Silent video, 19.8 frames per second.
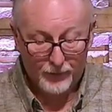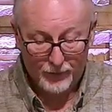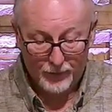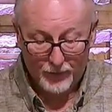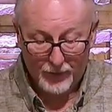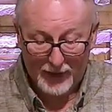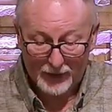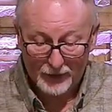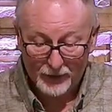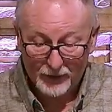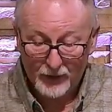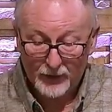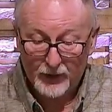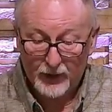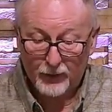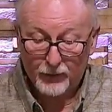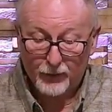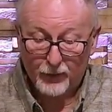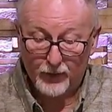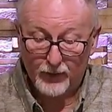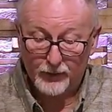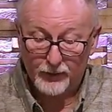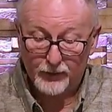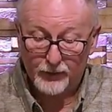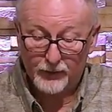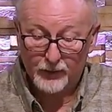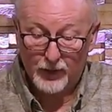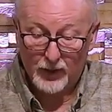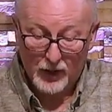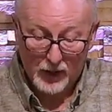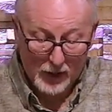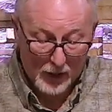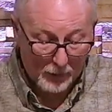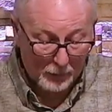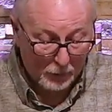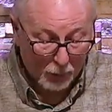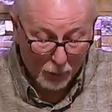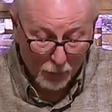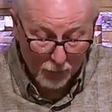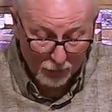That's the difference. A
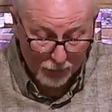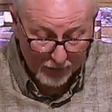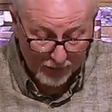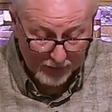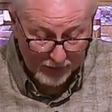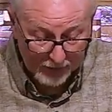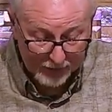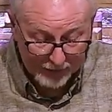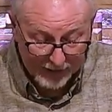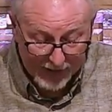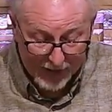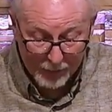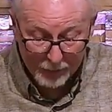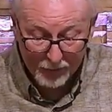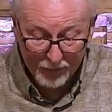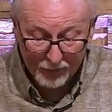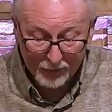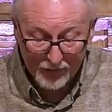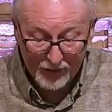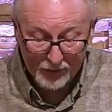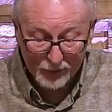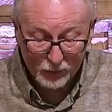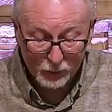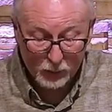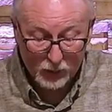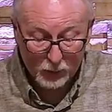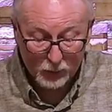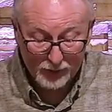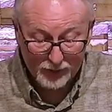perfect example of this is what we're